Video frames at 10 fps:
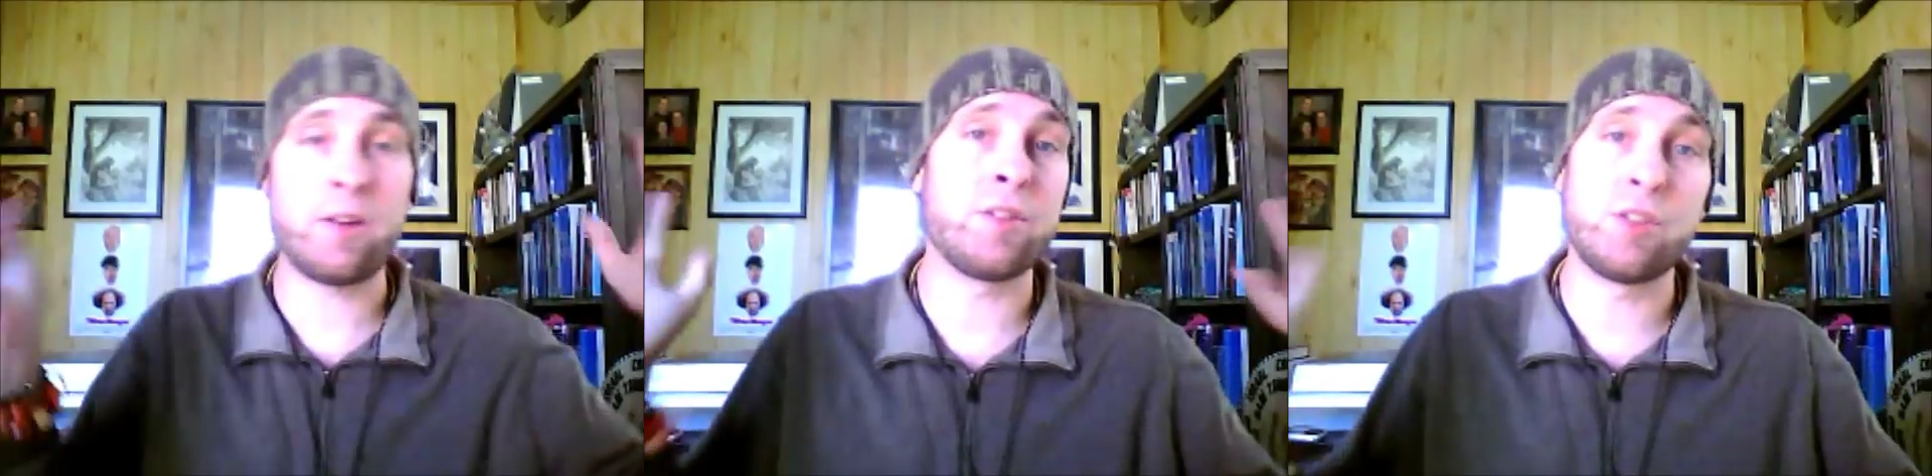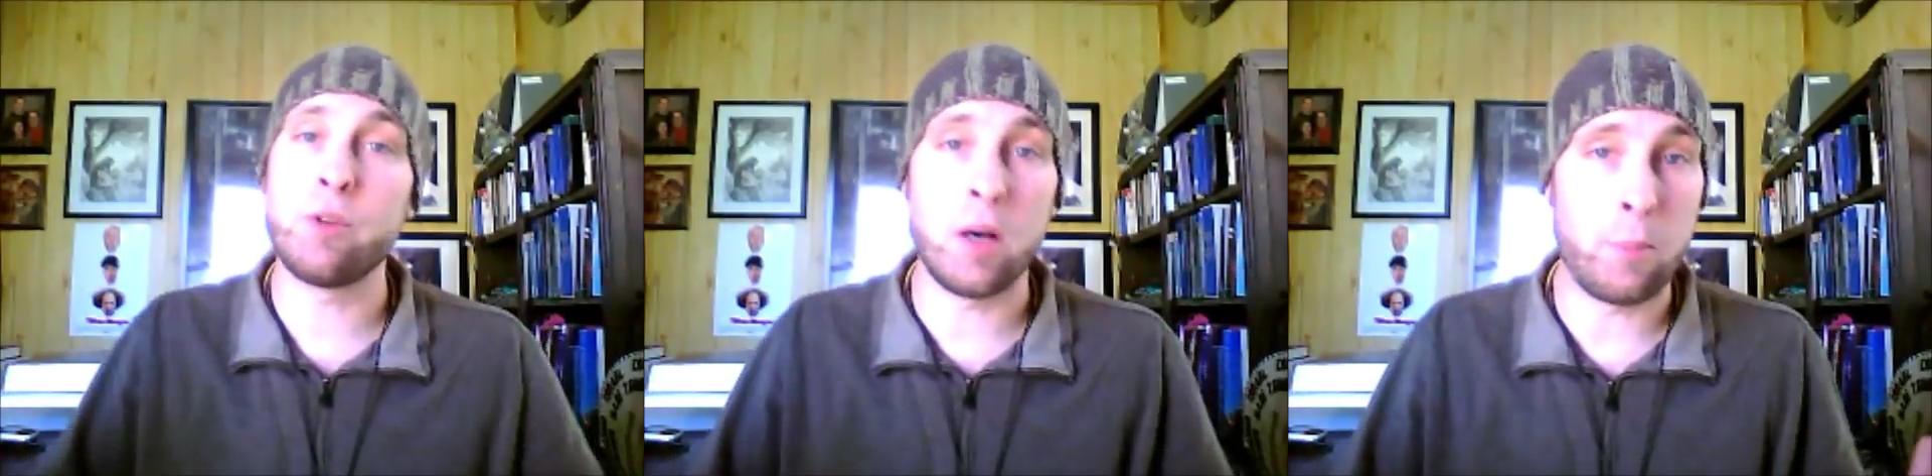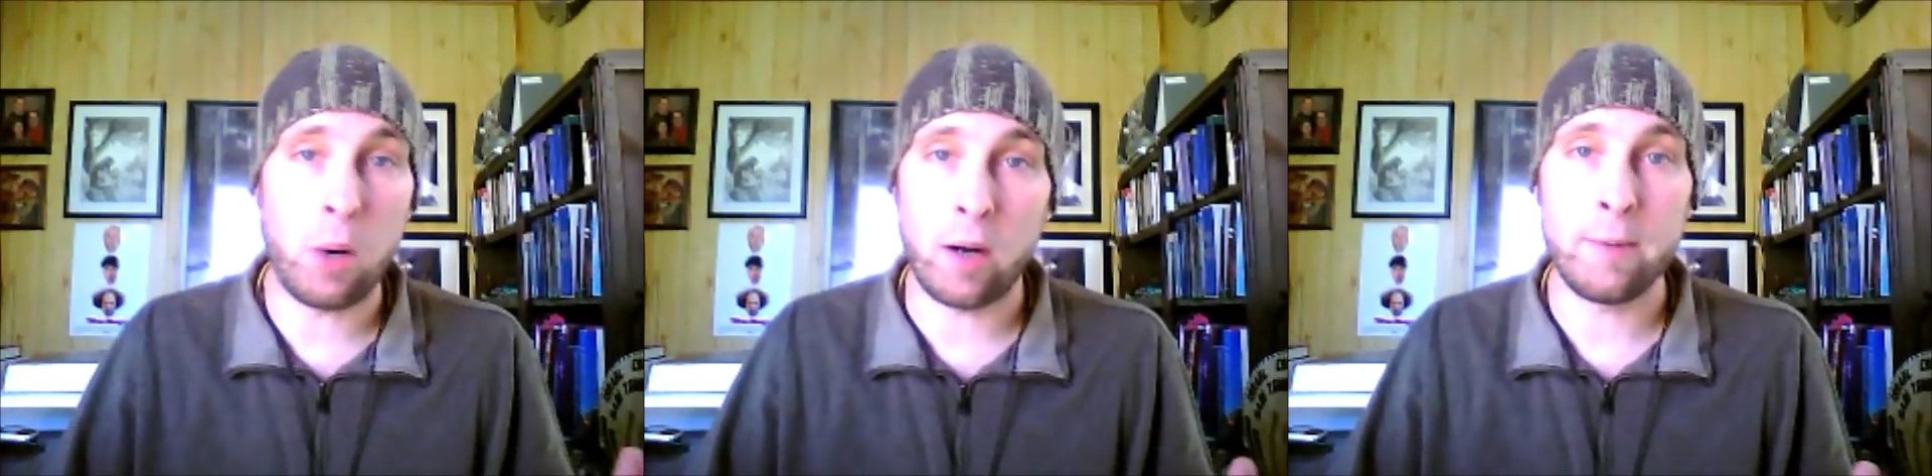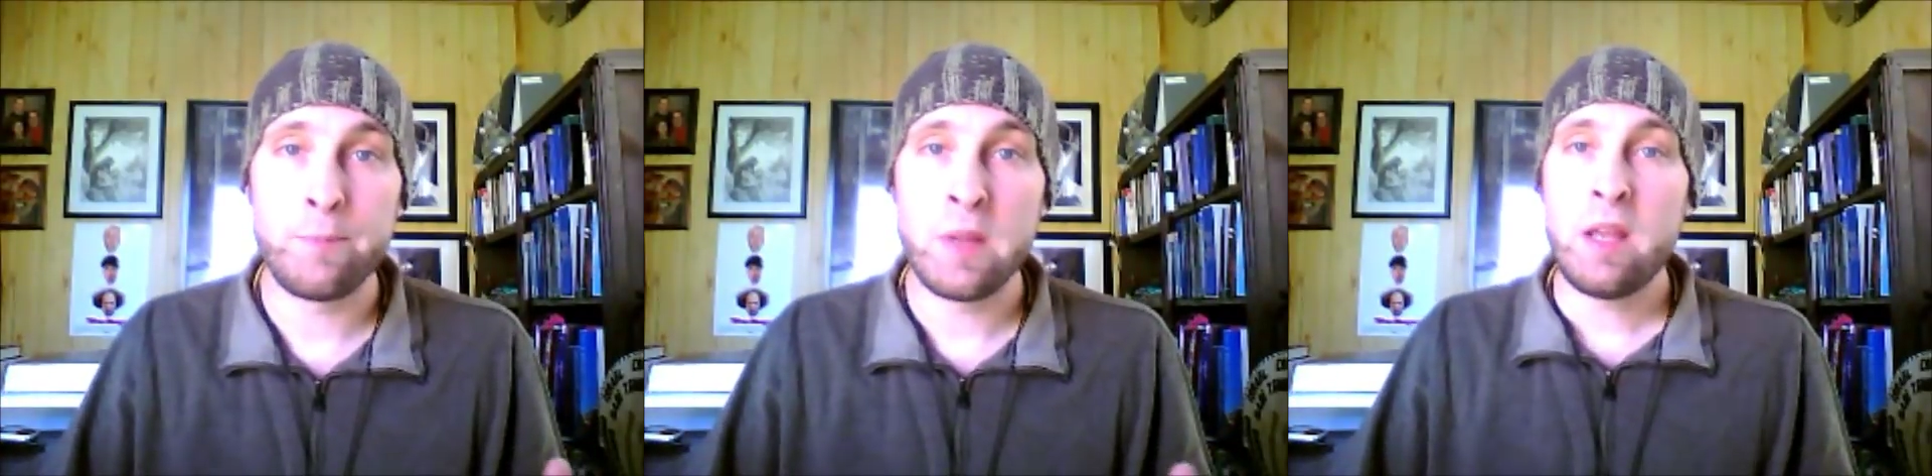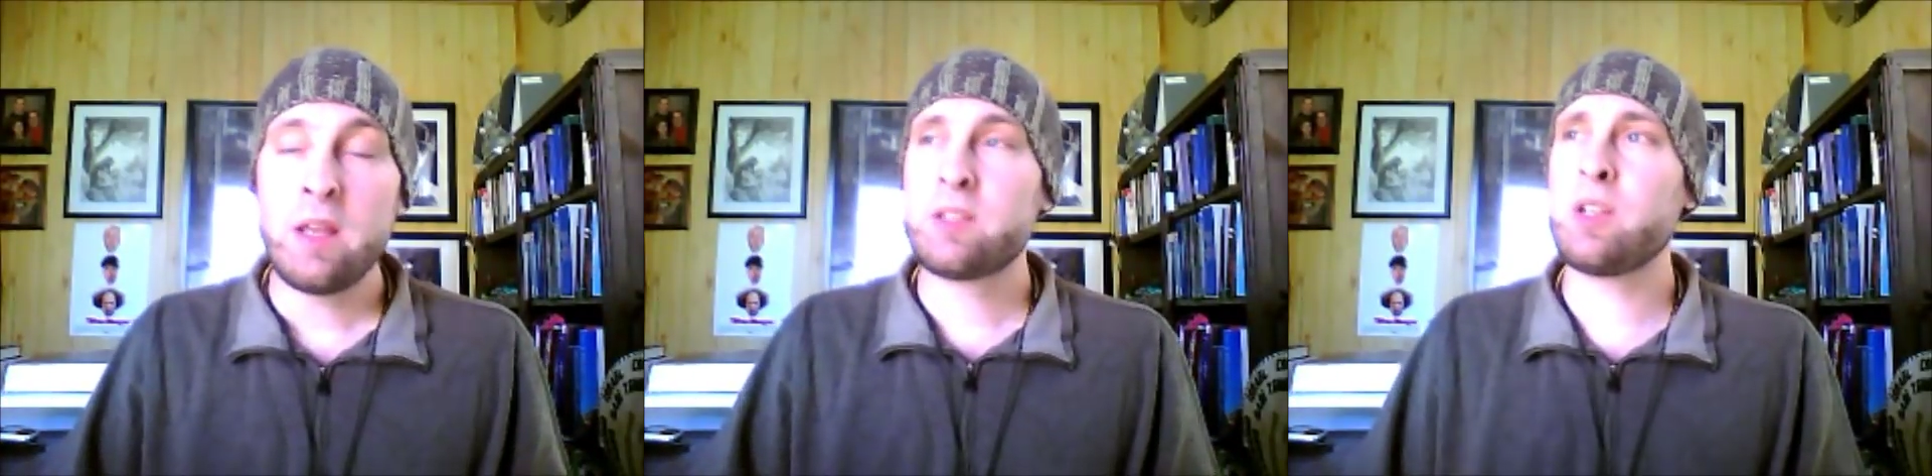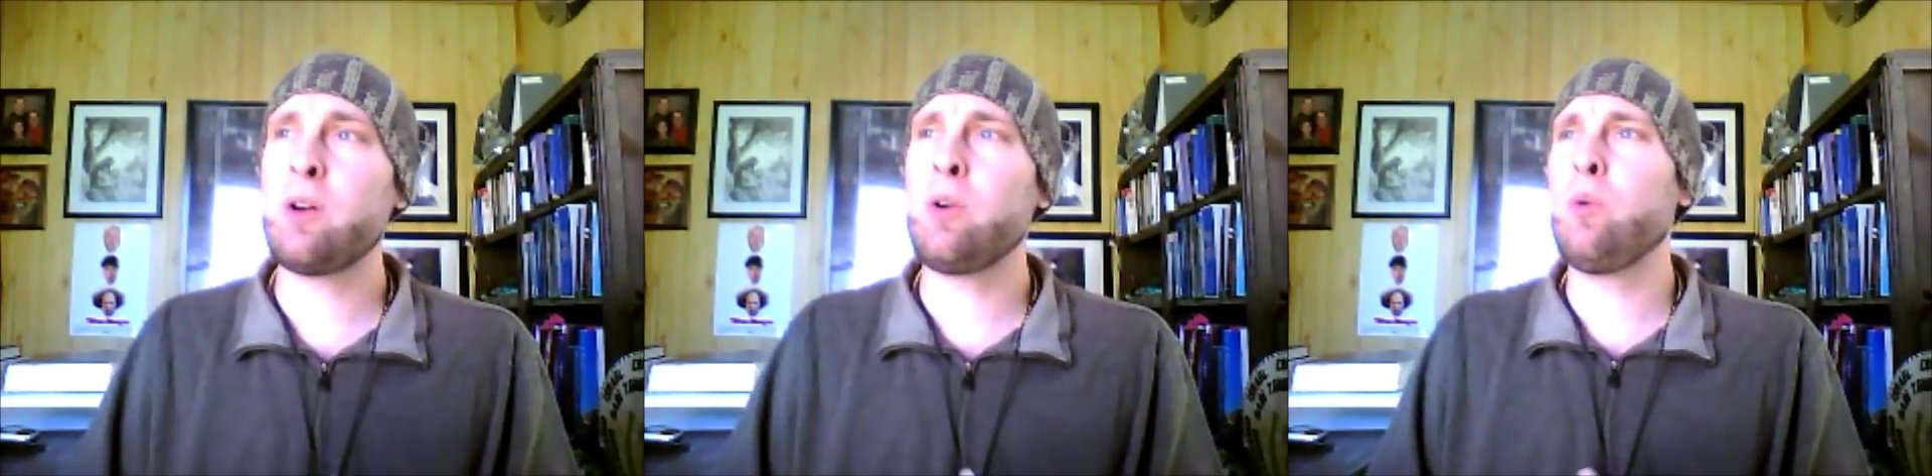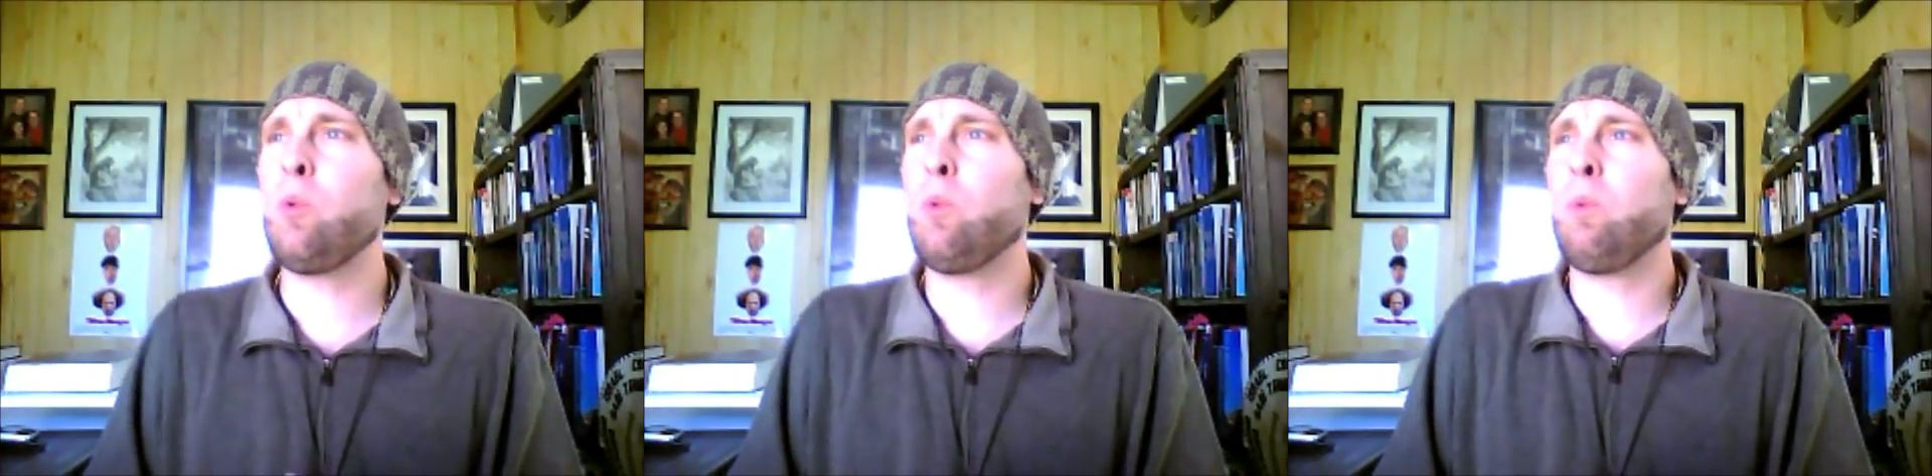tear the sukkah apart. So,